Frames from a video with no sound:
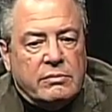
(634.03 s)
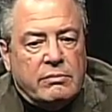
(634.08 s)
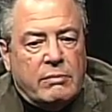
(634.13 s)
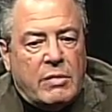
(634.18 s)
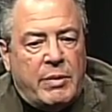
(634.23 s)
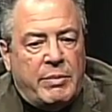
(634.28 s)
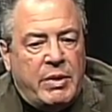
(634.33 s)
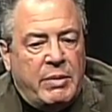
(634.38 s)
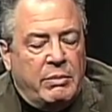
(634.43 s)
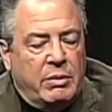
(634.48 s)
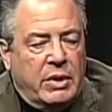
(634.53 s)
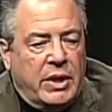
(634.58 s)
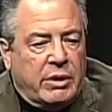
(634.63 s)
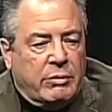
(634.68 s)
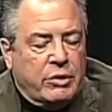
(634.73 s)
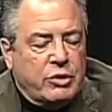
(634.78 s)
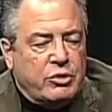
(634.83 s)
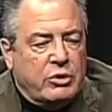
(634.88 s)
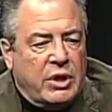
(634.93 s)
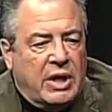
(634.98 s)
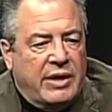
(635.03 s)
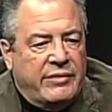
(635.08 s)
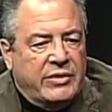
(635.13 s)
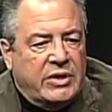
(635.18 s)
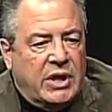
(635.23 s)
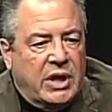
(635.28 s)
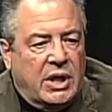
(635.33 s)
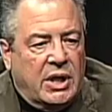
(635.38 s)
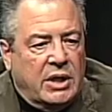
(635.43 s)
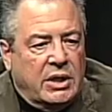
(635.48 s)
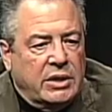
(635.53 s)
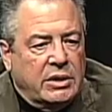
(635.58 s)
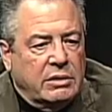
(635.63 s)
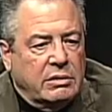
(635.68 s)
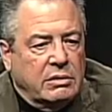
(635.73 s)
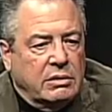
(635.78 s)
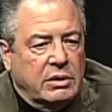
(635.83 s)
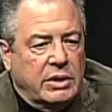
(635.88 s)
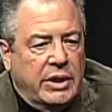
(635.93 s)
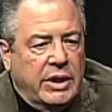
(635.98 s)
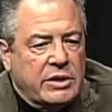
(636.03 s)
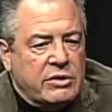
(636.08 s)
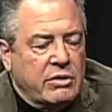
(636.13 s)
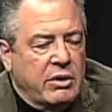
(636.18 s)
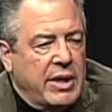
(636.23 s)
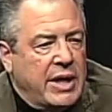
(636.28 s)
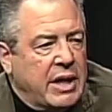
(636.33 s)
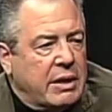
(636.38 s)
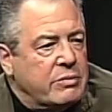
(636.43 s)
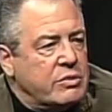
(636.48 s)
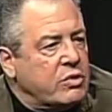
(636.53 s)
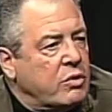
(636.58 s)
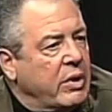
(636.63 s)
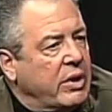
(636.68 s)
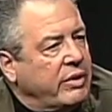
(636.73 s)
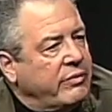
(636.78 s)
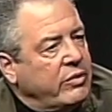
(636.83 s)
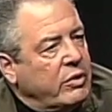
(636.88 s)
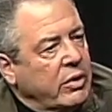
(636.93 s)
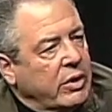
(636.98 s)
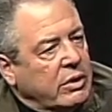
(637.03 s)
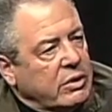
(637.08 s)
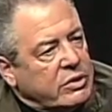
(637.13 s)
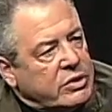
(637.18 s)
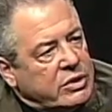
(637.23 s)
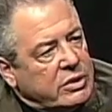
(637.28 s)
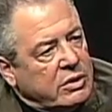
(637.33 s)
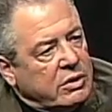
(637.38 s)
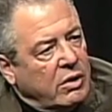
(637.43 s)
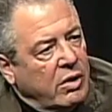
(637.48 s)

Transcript: met people like richard avedon and ansel adams quite a few others